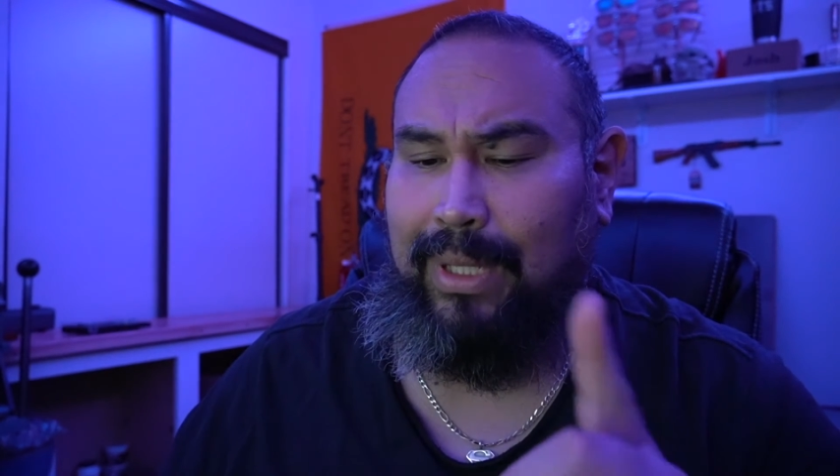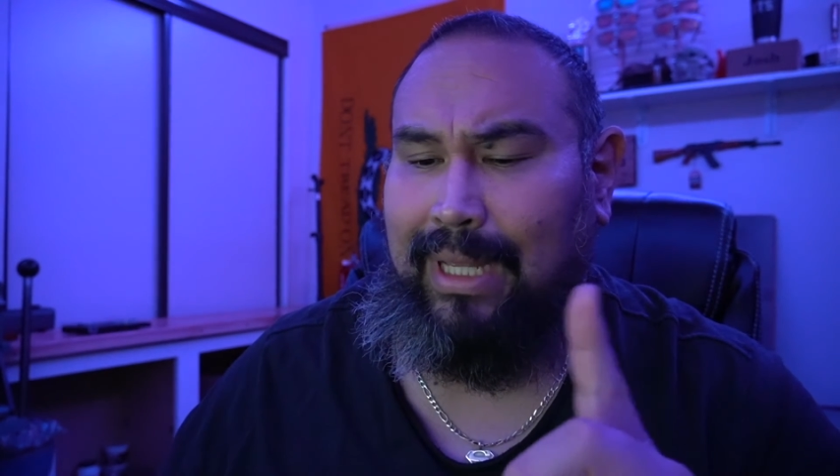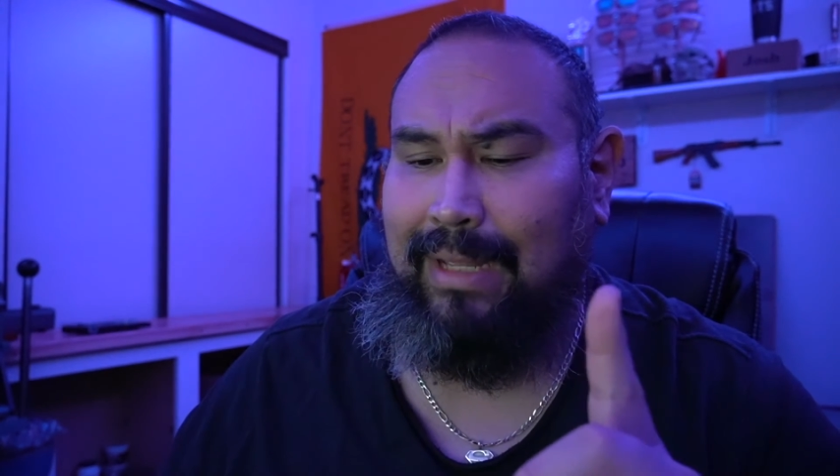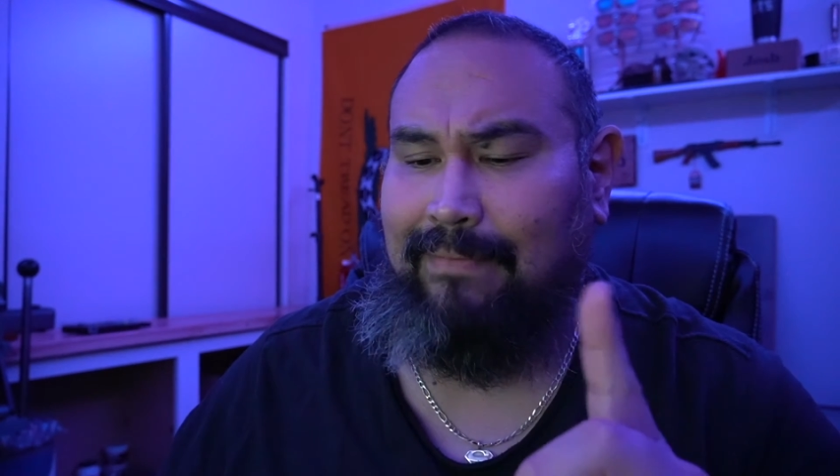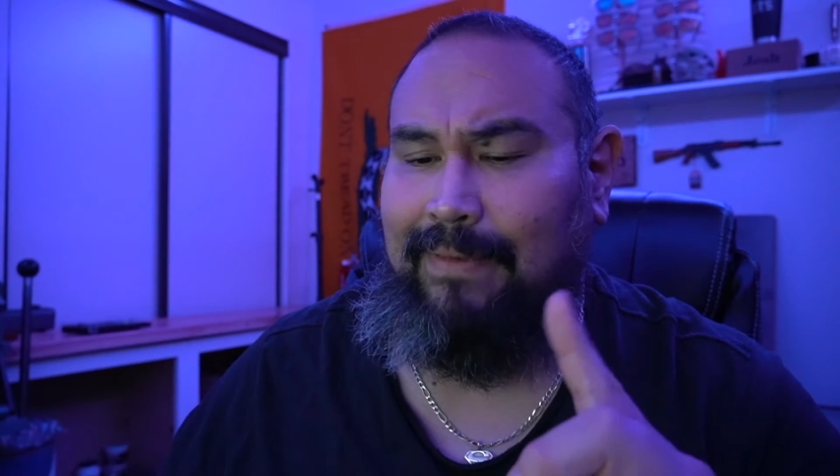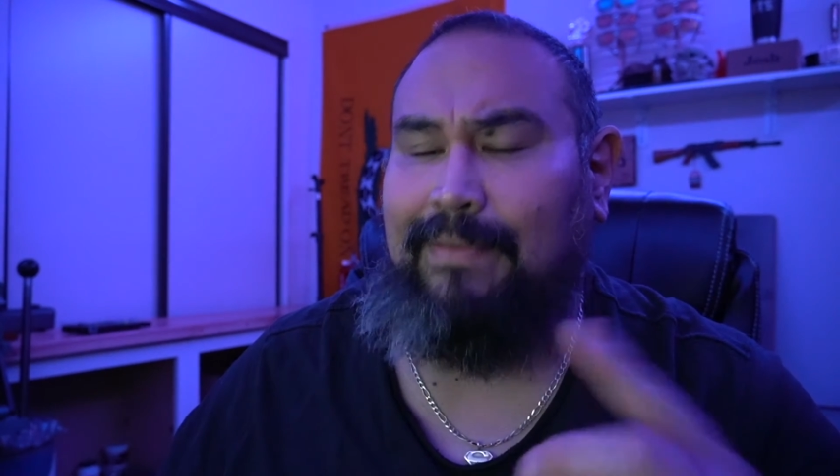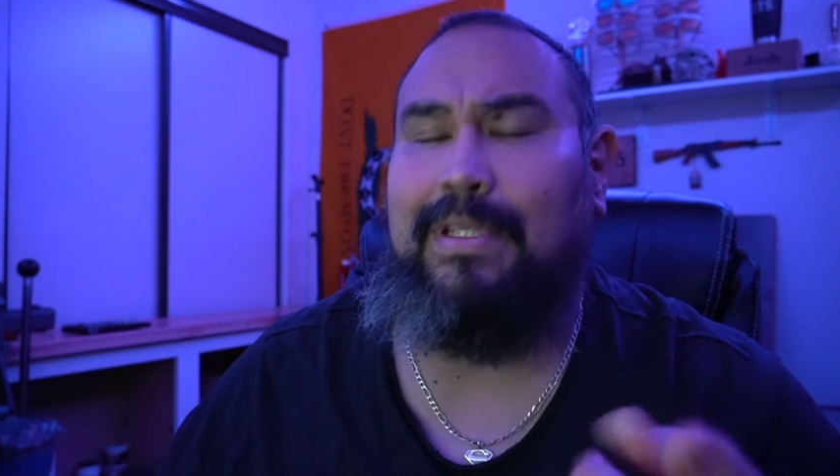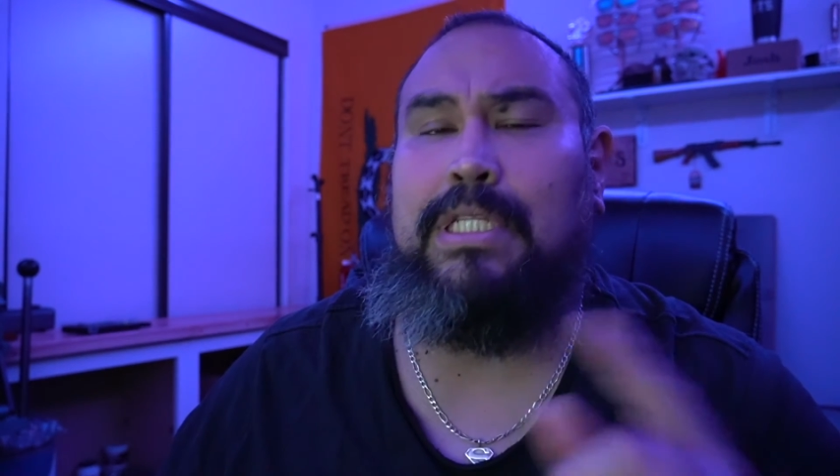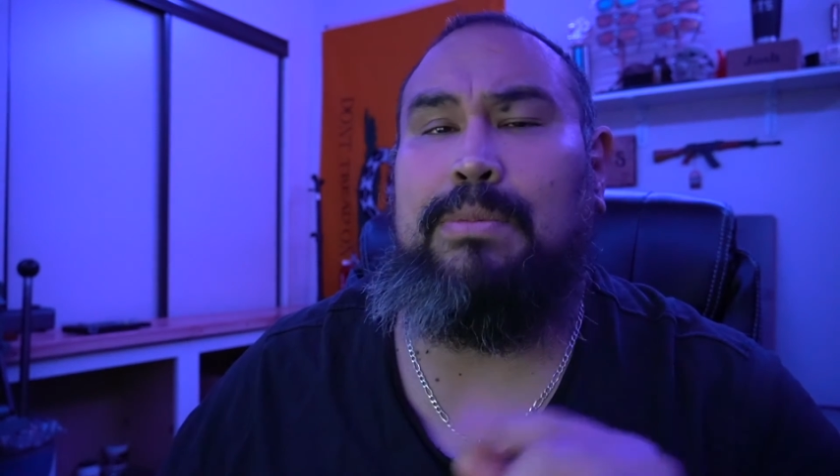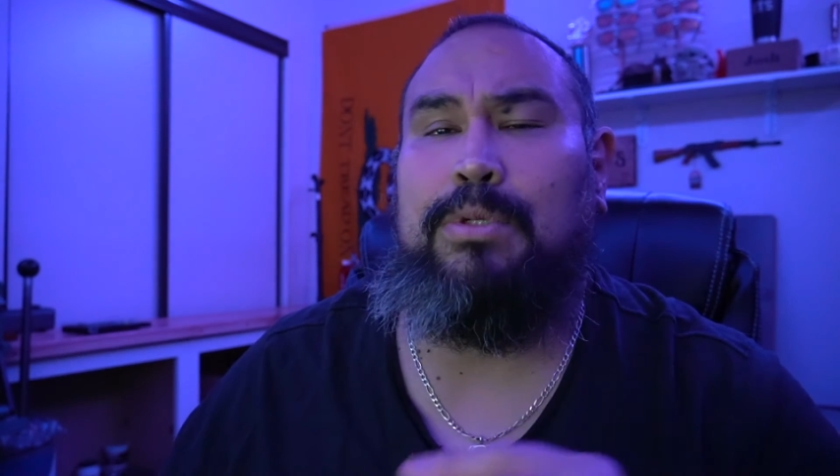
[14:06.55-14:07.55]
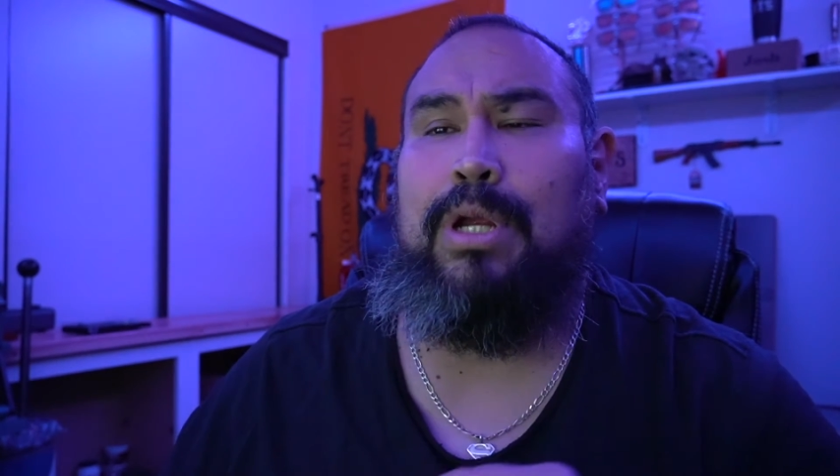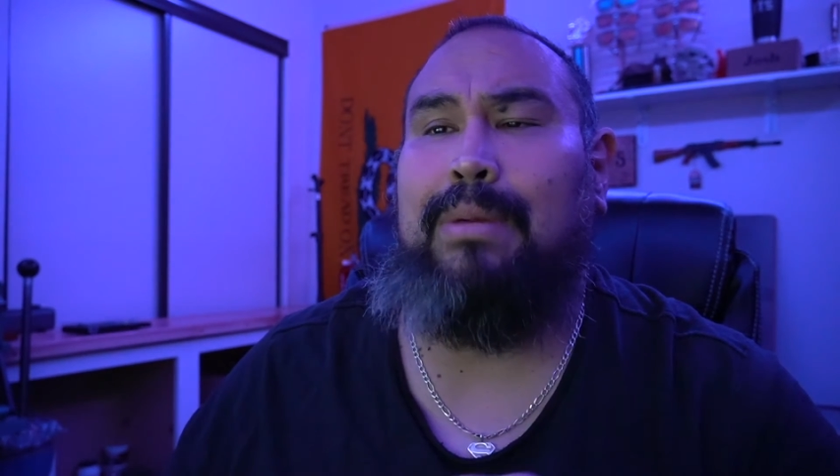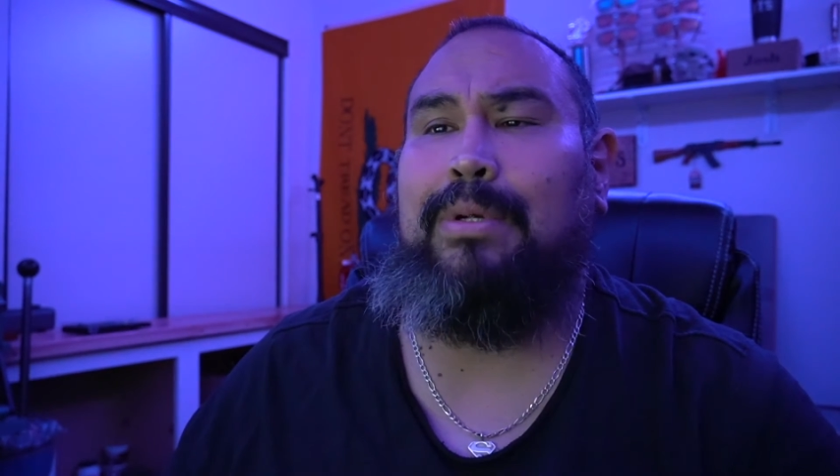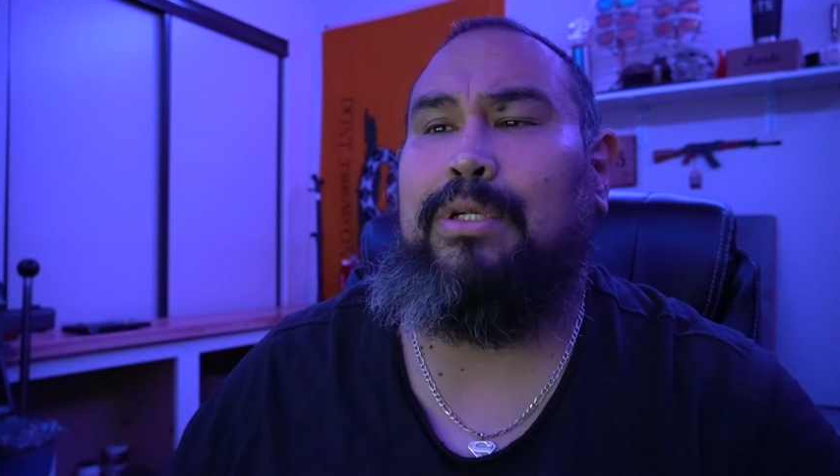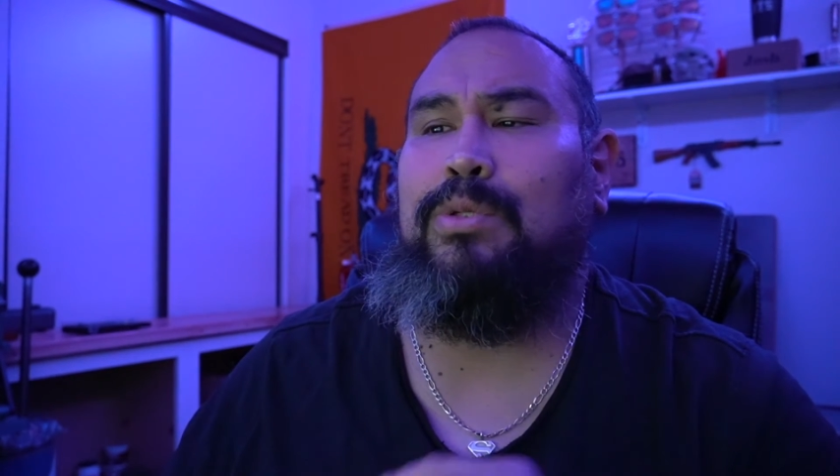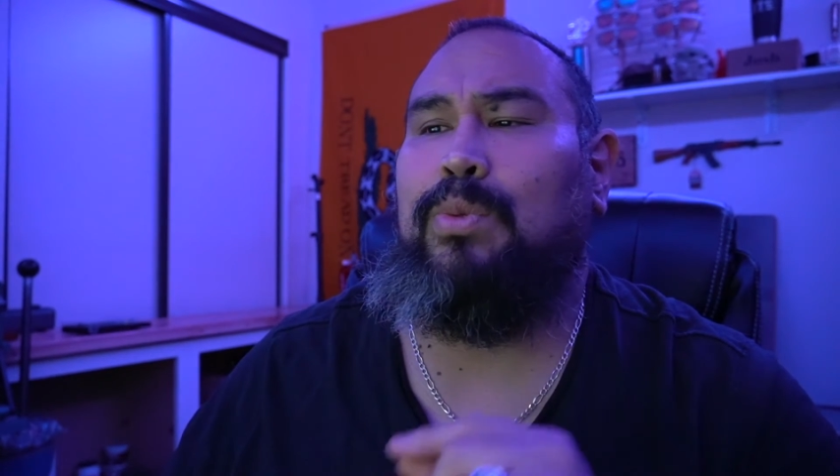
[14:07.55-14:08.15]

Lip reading: hit 50 subscribers.